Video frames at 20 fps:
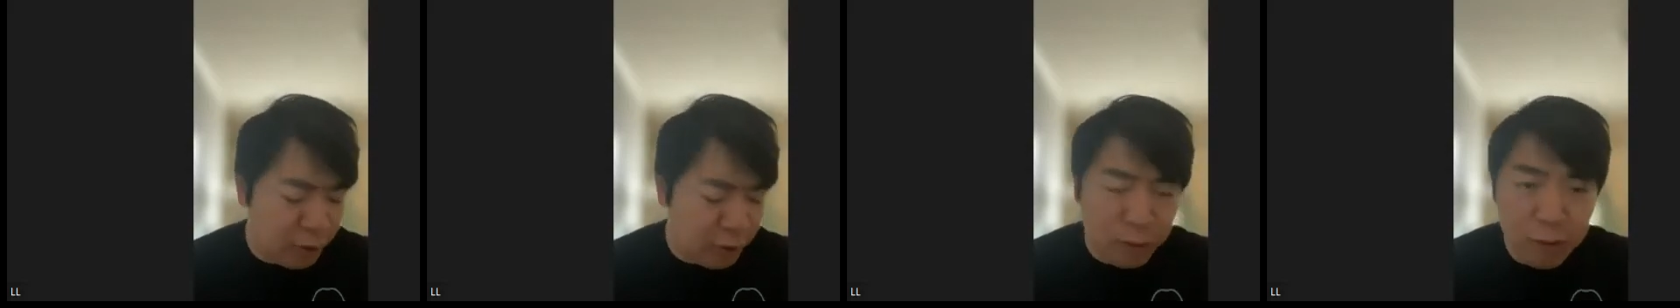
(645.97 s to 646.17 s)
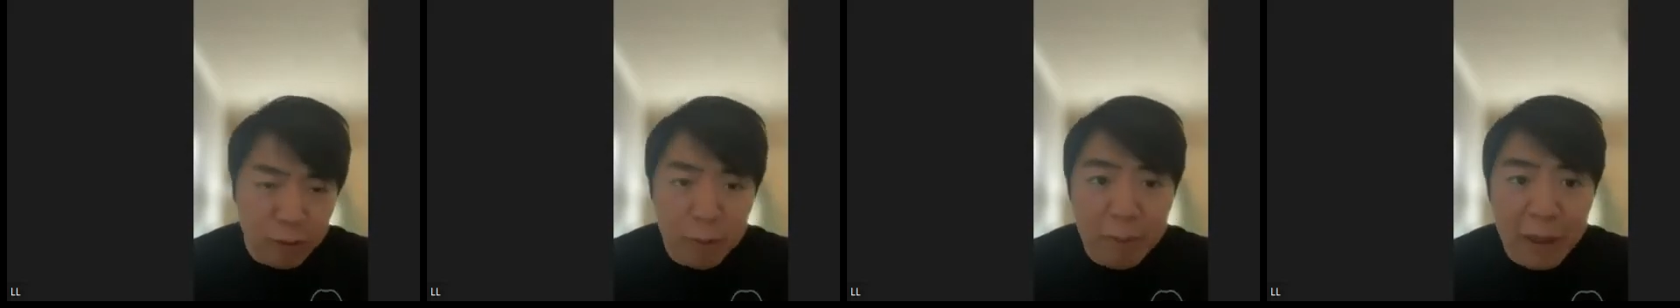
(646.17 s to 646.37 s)

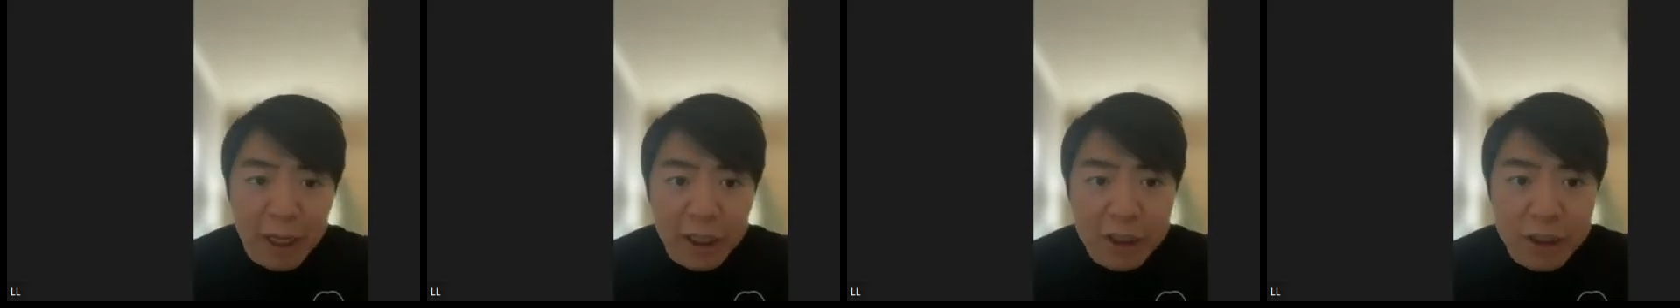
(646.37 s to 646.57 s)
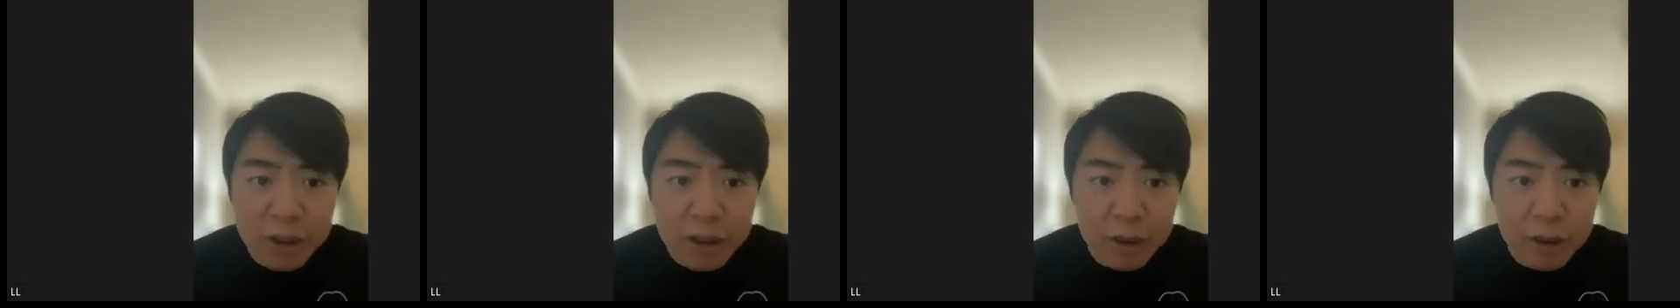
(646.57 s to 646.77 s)
do
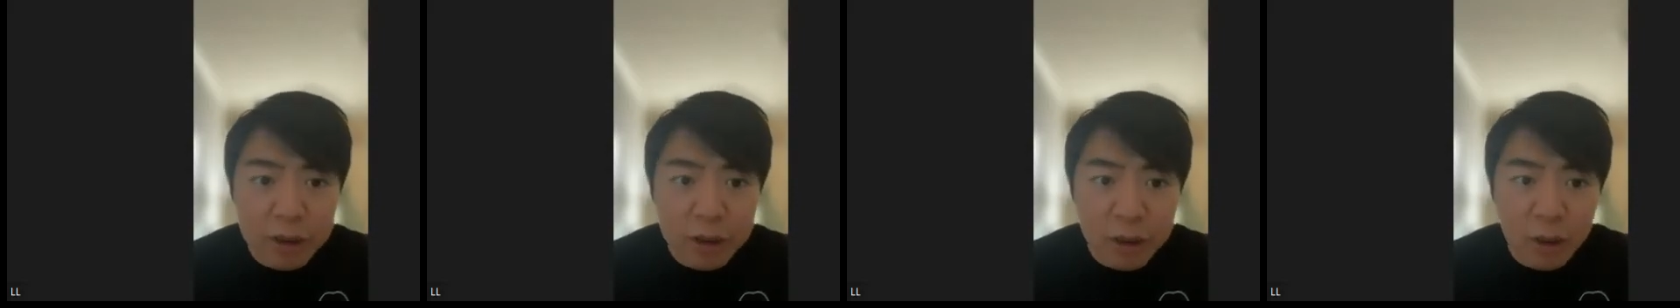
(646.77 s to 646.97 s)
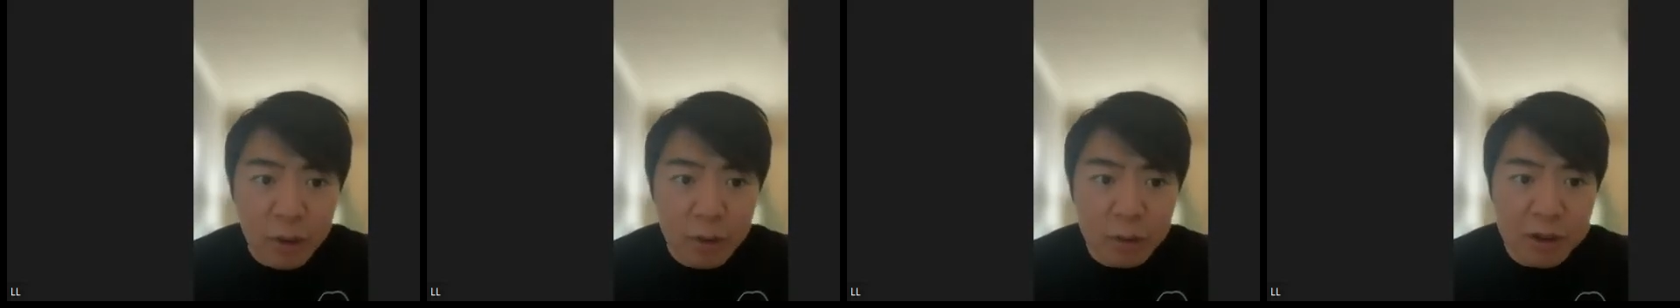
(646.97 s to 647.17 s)
much,
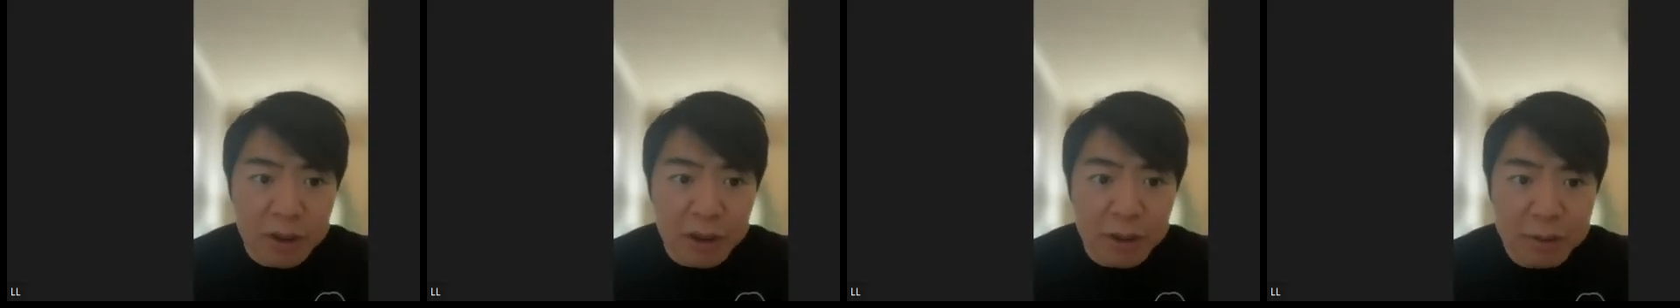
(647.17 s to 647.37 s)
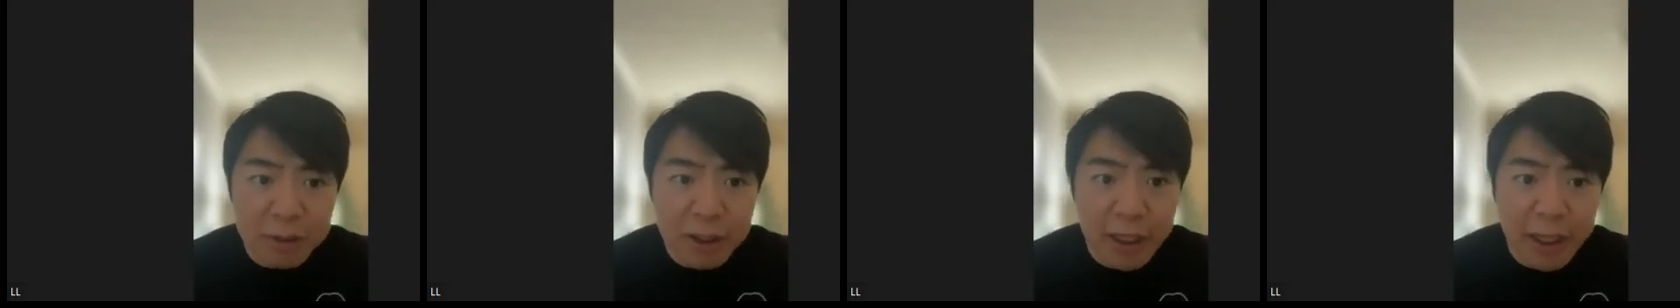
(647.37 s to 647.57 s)
so
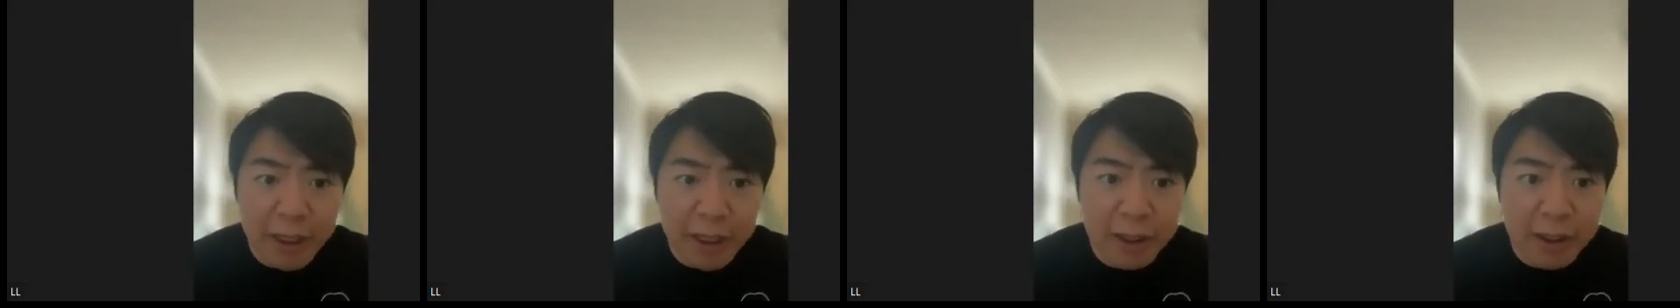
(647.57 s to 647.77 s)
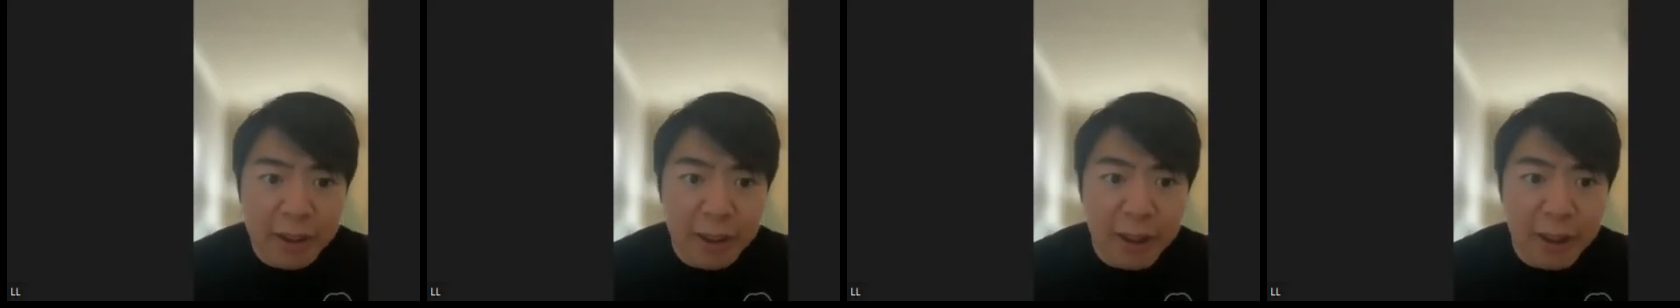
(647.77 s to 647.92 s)
seems like